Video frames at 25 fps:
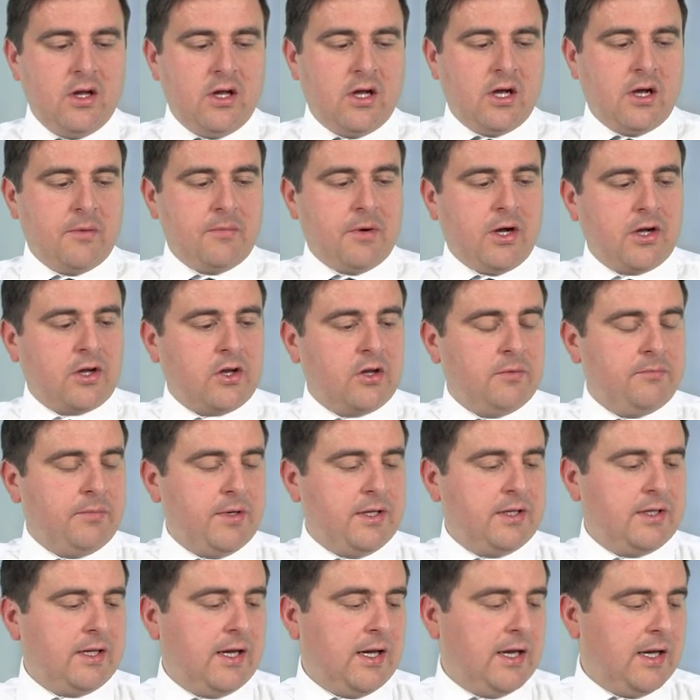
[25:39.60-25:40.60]
I could
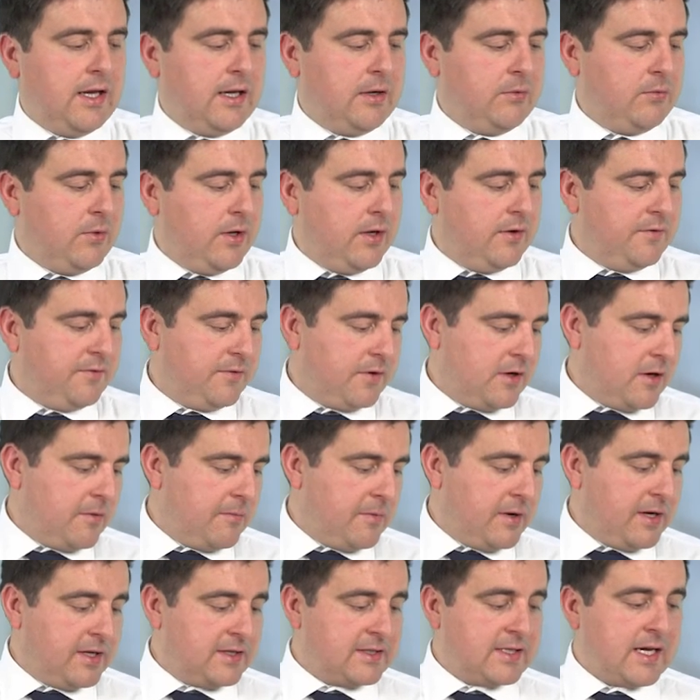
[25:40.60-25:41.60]
be dealing with
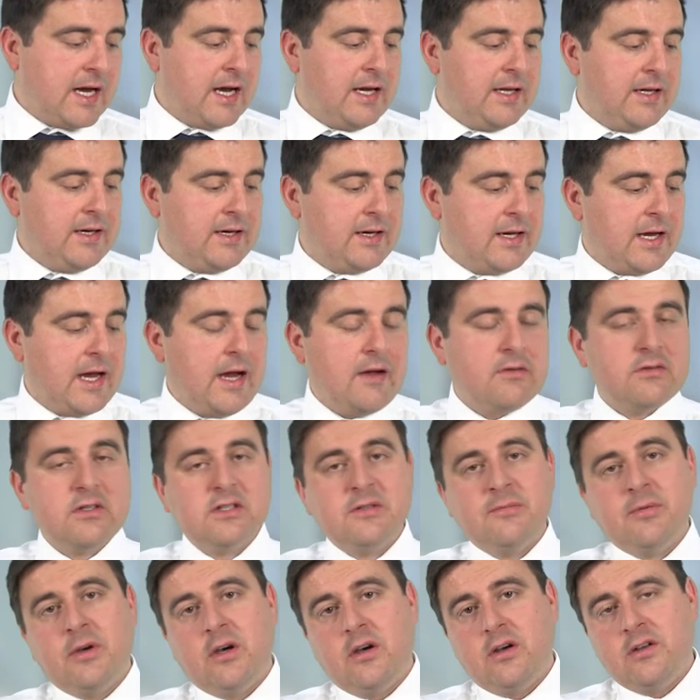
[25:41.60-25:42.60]
an Italian
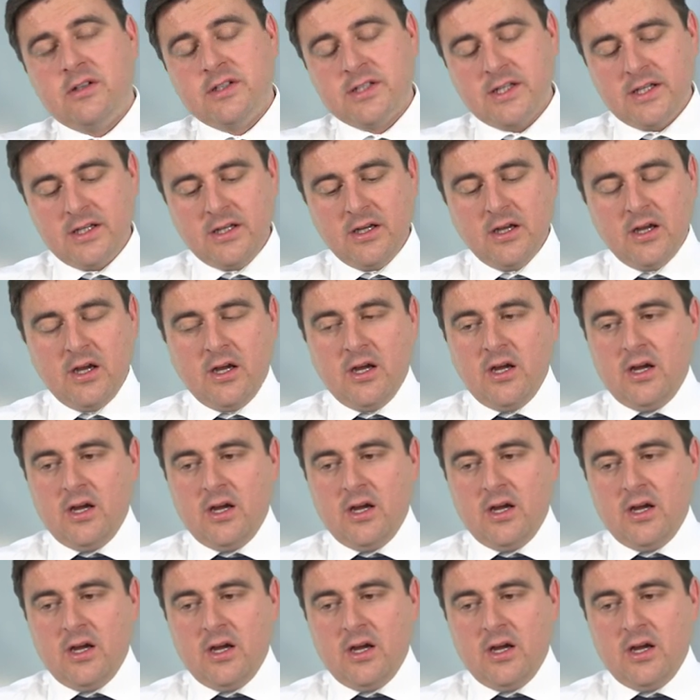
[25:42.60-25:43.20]
counterparty.